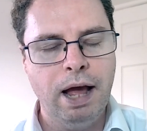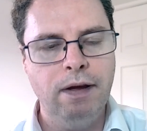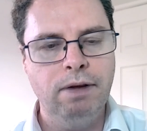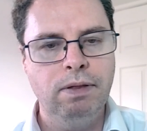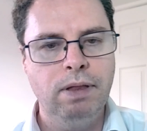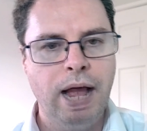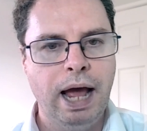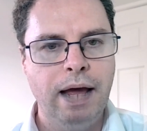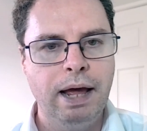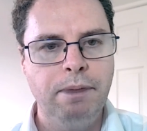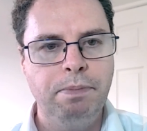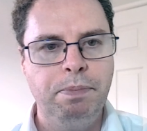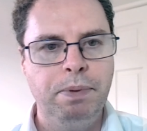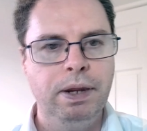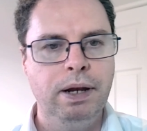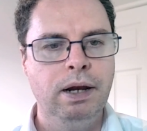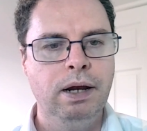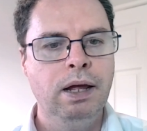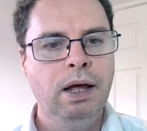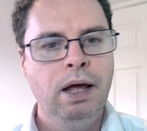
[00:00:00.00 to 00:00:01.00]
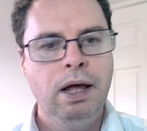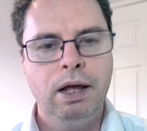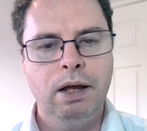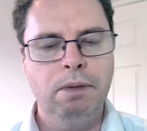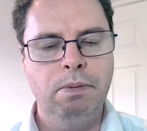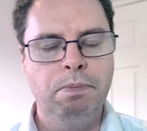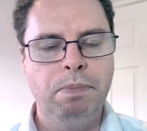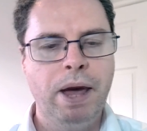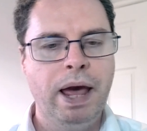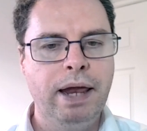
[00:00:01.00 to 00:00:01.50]
had been
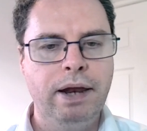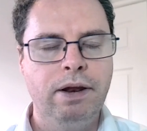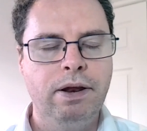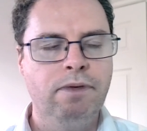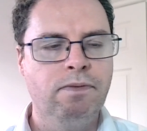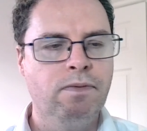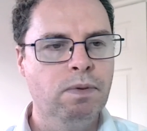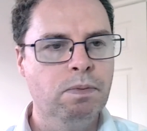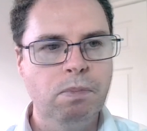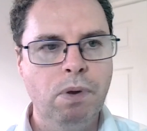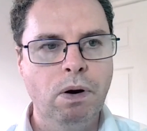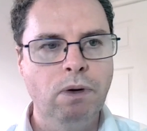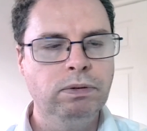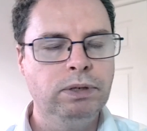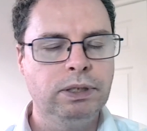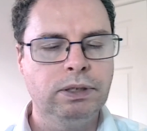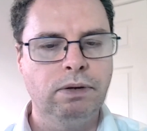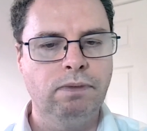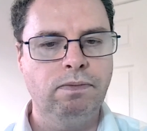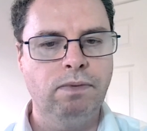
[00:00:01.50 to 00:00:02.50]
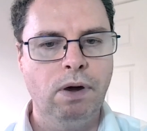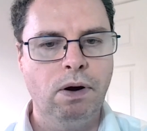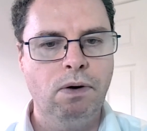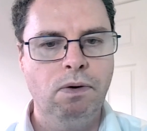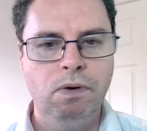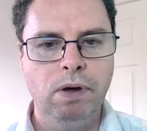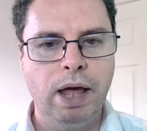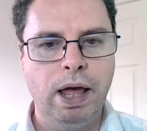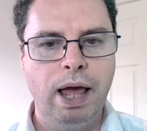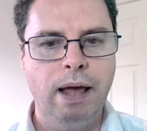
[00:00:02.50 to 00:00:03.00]
competitive in most of the home
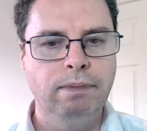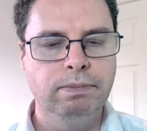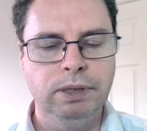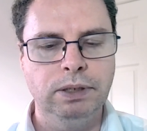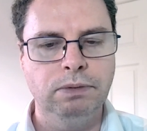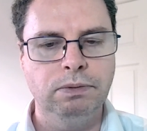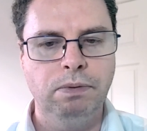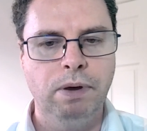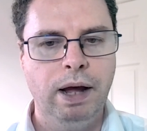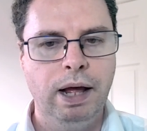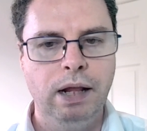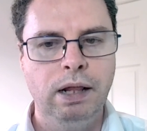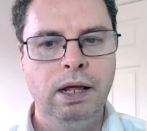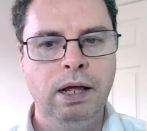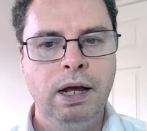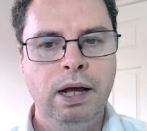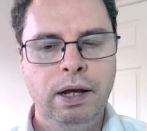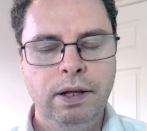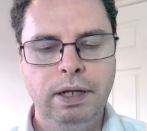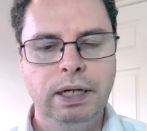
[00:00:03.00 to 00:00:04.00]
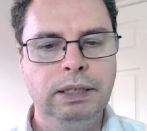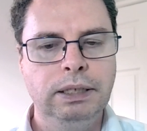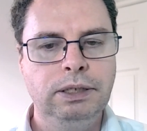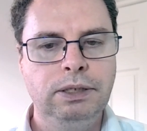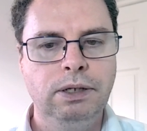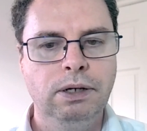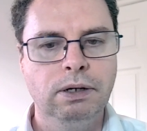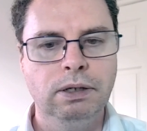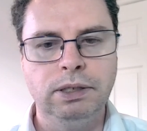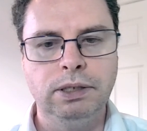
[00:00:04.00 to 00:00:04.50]
games as well this
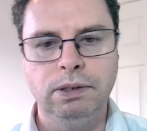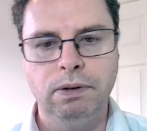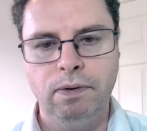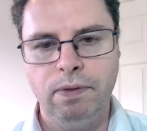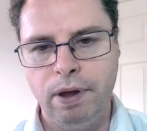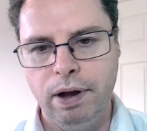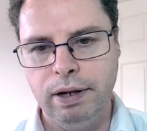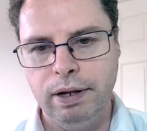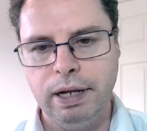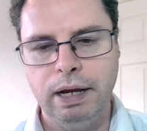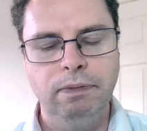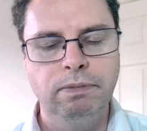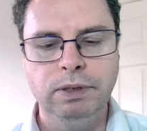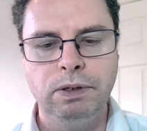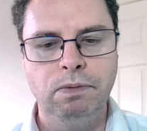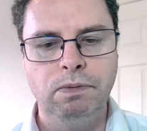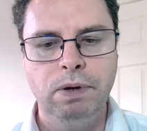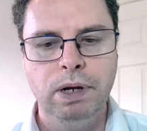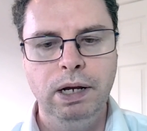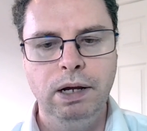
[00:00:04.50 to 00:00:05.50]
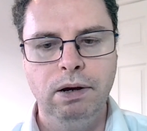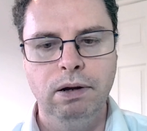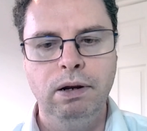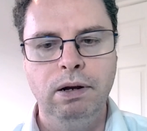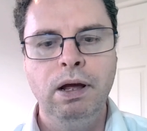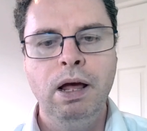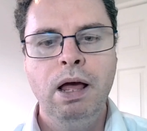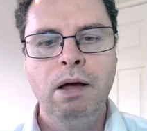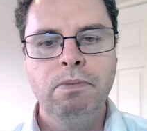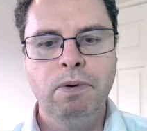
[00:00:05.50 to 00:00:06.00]
year, so I thought that was a really good
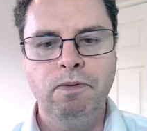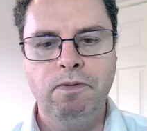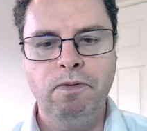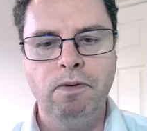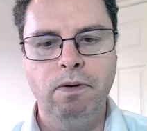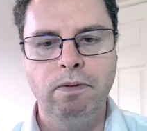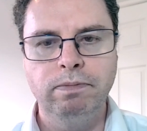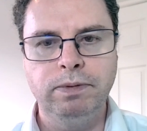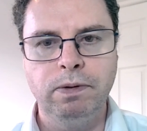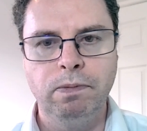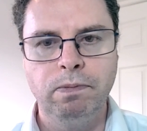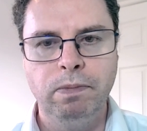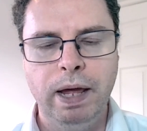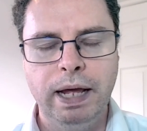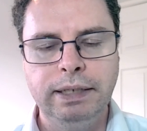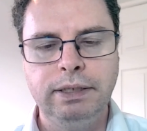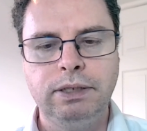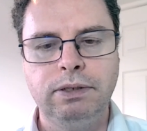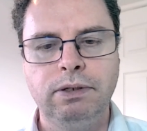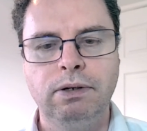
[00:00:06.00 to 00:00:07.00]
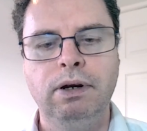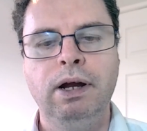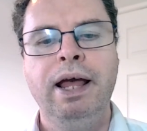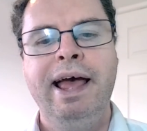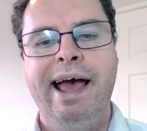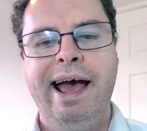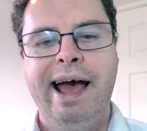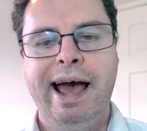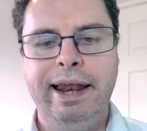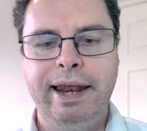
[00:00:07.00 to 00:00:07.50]
performance from Leinster.
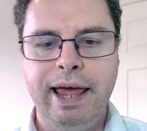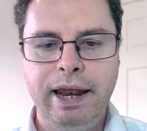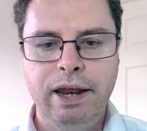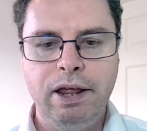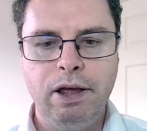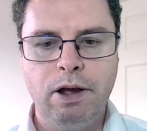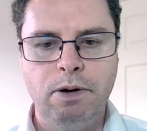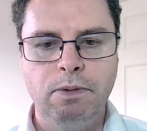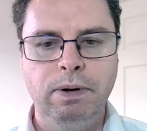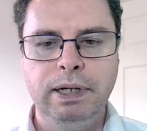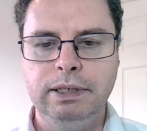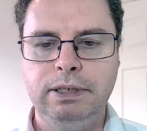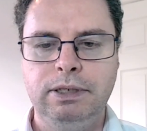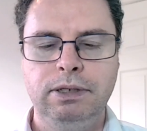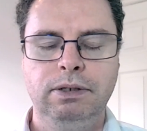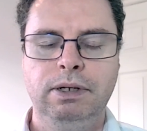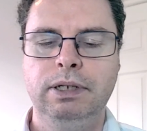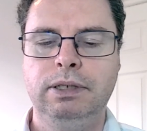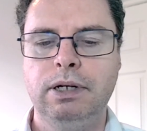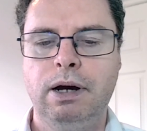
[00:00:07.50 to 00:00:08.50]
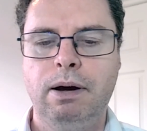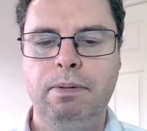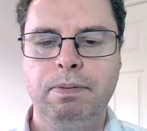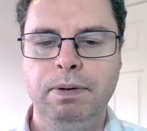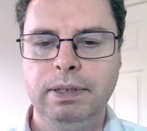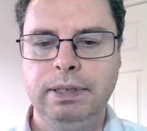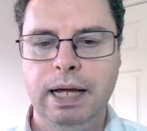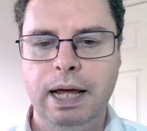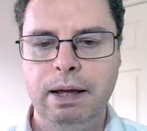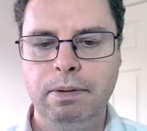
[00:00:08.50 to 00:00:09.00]
And then they go into the top of the
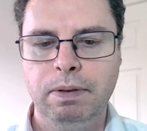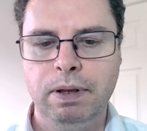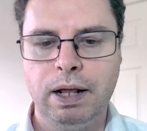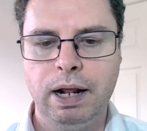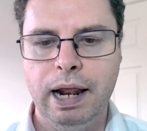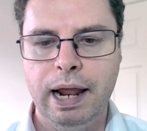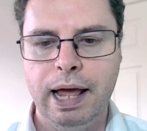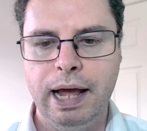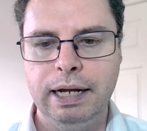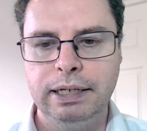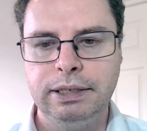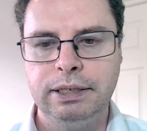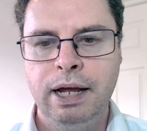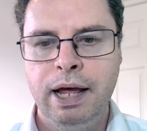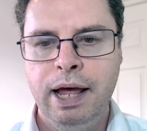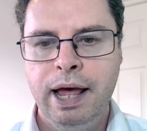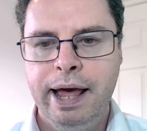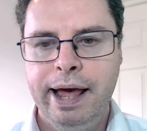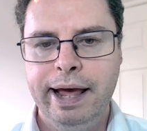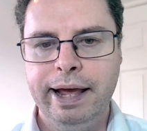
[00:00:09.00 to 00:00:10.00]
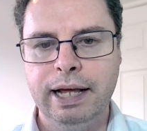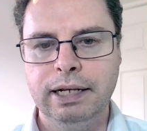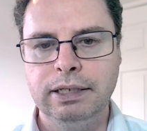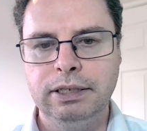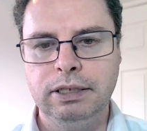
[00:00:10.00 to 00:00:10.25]
table clash against the